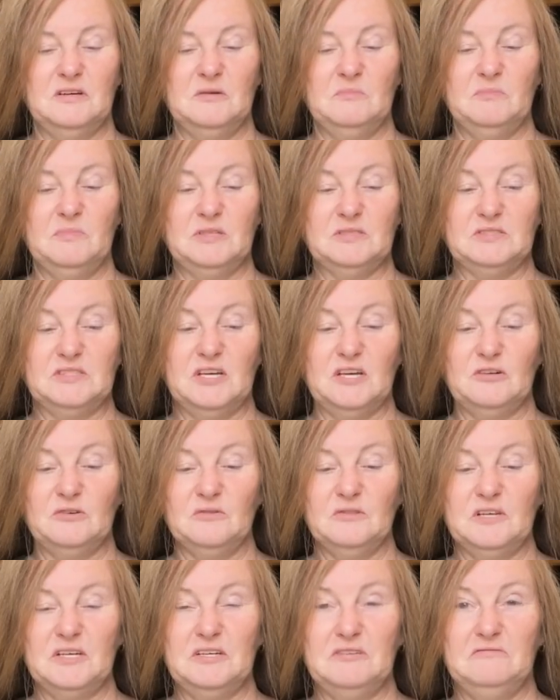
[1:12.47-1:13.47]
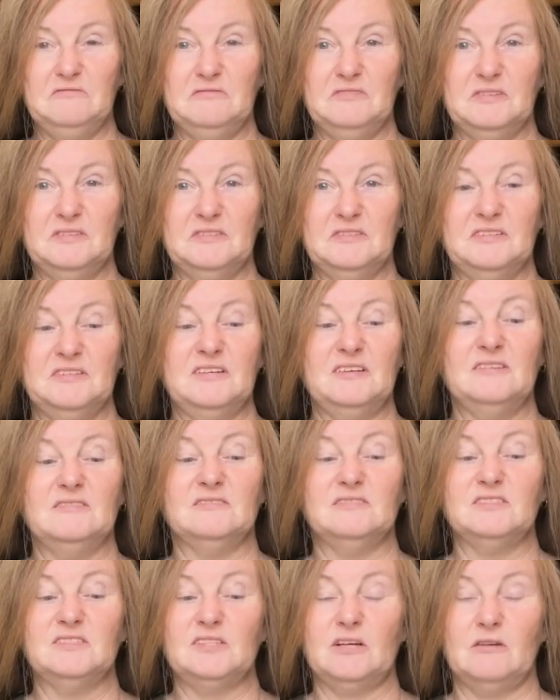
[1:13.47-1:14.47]
potato leaf, and
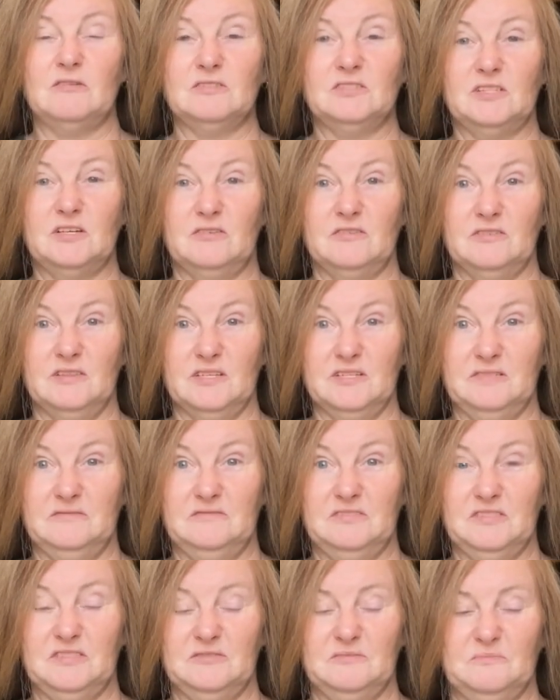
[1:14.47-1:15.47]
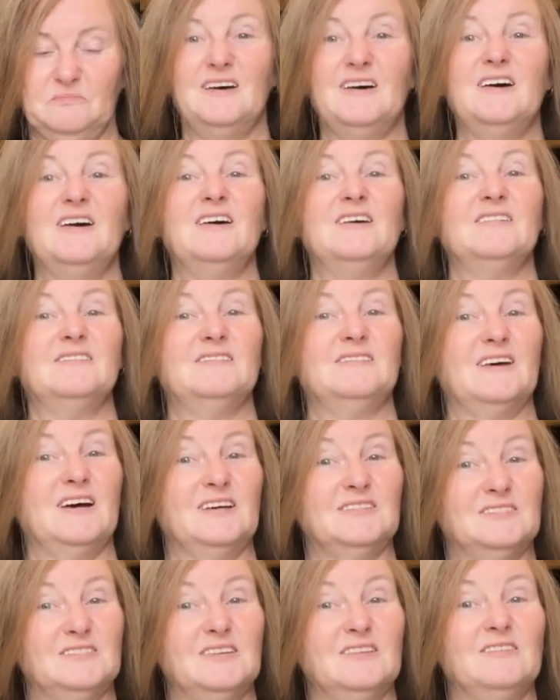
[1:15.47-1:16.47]
sarsar leaves.
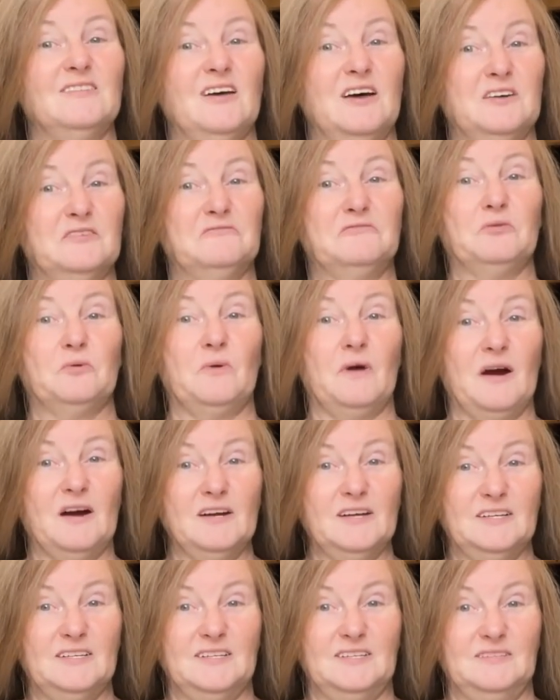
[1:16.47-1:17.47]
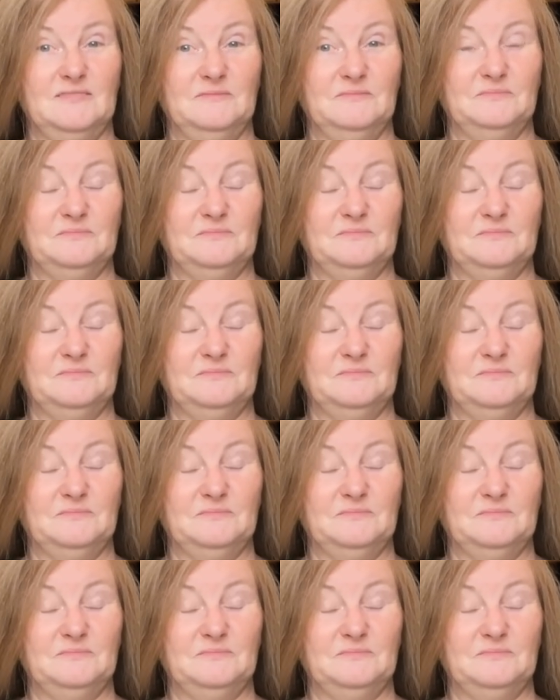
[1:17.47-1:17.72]
That's a lot of variety.